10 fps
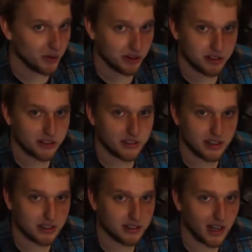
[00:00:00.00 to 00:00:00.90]
Works just
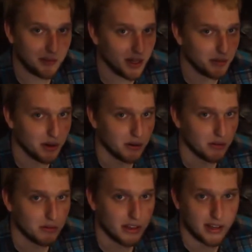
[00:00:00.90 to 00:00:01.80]
like the time
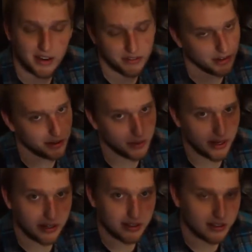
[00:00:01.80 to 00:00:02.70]
demo in every other
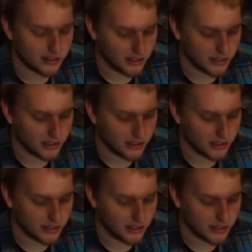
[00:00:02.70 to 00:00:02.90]
bank.